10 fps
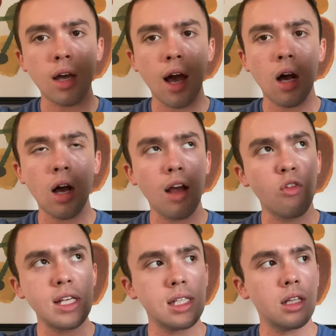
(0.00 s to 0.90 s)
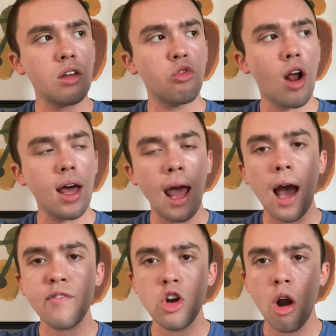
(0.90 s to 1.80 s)
Uh, I recently read
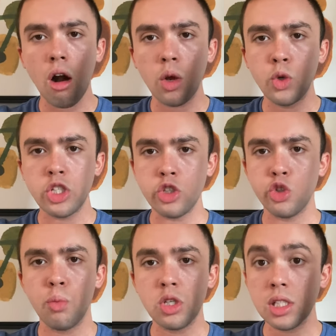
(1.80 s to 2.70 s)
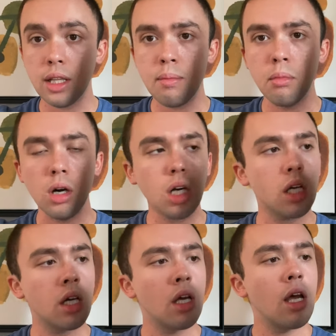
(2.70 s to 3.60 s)
After Dark, which is a super slim book,
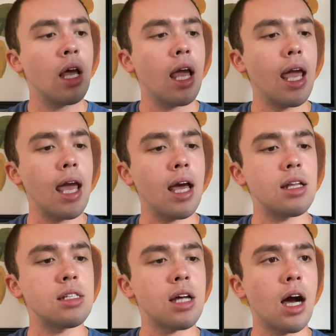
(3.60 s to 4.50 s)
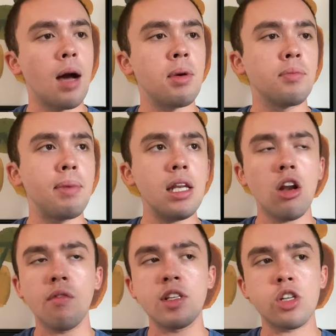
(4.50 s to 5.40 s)
and I'm a bit
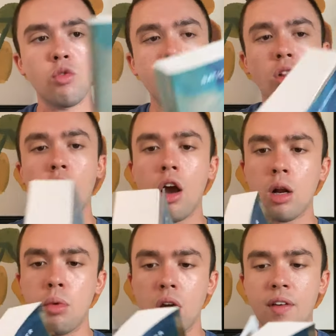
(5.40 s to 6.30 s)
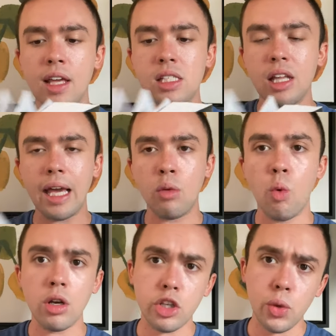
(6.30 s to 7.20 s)
nervous to read a longer book of his, like
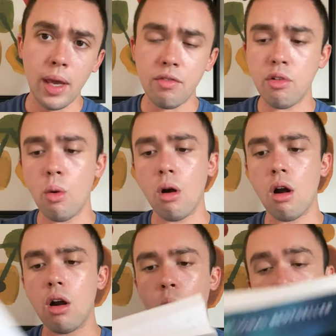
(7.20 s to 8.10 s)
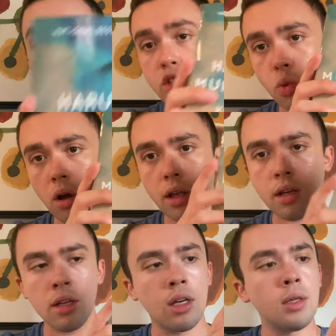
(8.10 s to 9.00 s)
1Q84 or this
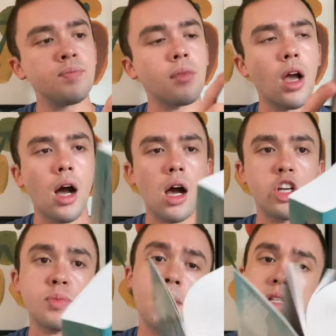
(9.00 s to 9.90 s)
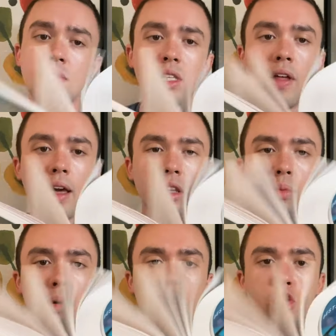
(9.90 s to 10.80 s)
one, uh, just because of its length.
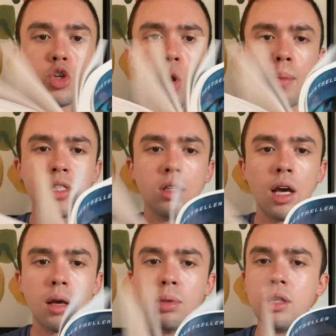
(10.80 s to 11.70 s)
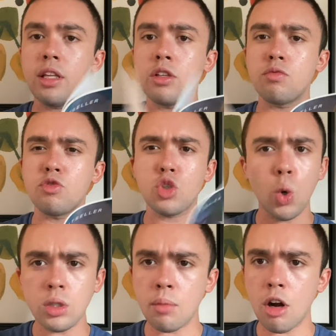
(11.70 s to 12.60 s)
But also, I'm still not completely
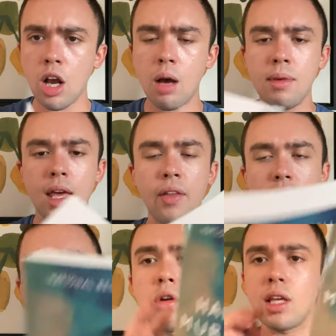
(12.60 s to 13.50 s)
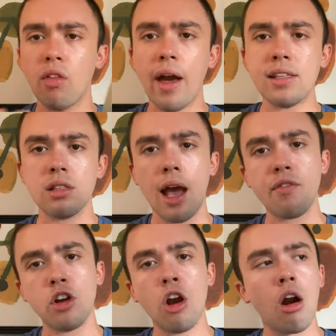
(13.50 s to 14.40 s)
sold on Murakami yet. Like, I really liked
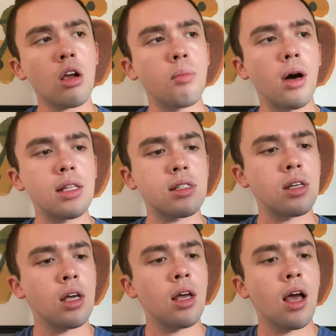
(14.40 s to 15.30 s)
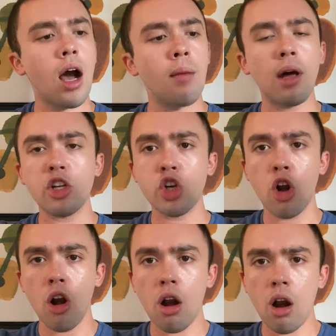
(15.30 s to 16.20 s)
After Dark, but I'm not
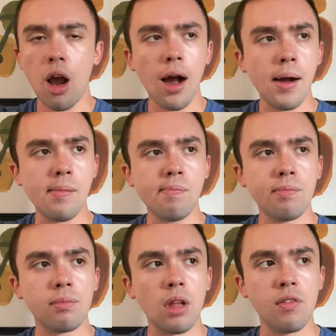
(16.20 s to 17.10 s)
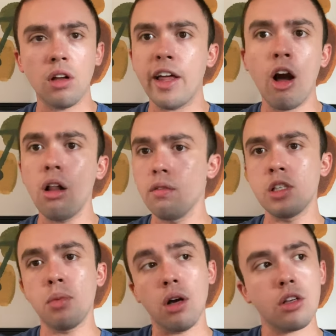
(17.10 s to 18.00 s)
sure um, if I like all of his
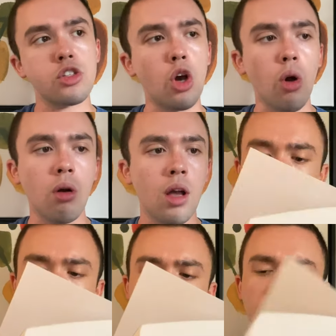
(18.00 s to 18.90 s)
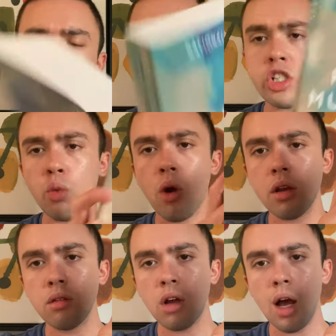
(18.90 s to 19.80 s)
books. So, this is just the
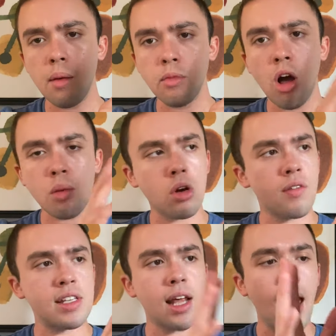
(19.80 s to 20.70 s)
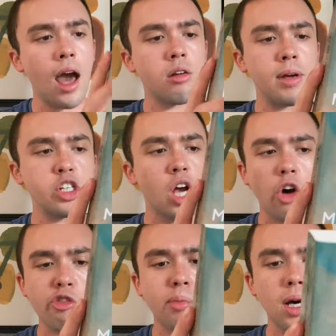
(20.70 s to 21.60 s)
one um, long book of his that I had on my shelf,
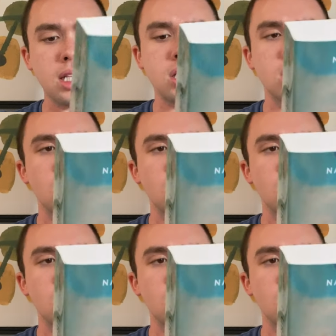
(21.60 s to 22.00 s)
but.